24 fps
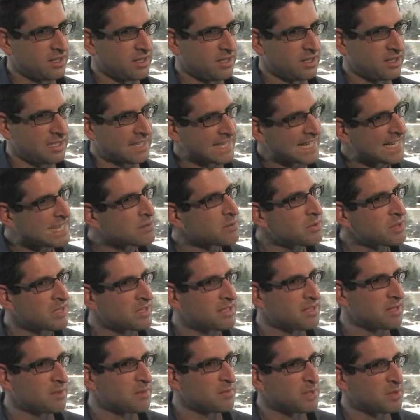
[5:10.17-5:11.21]
Because that's what it
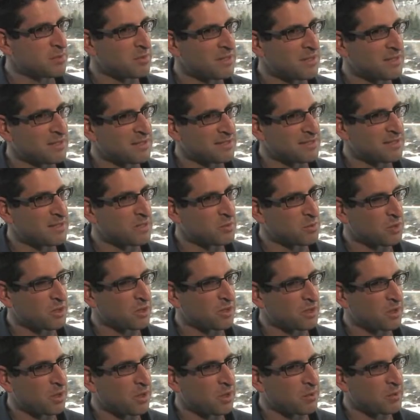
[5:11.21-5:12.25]
seems to me that this is
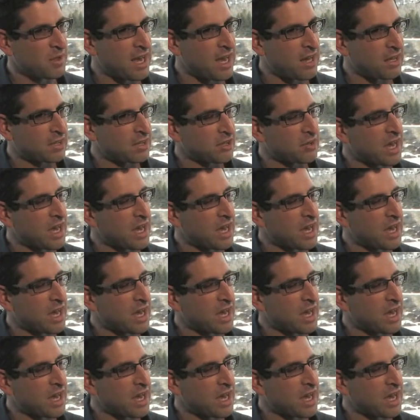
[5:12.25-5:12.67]
really all about.